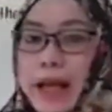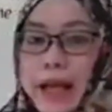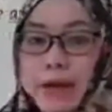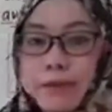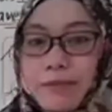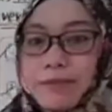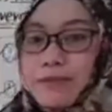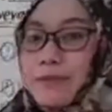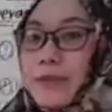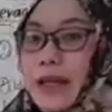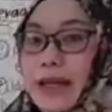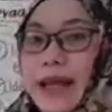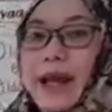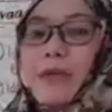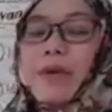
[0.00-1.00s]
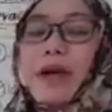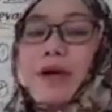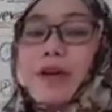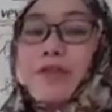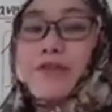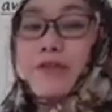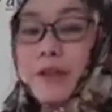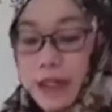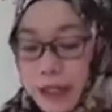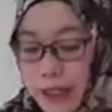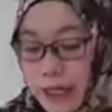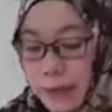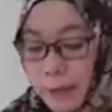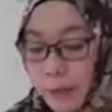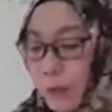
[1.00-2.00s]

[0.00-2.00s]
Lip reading: Okay, then we are going to fill it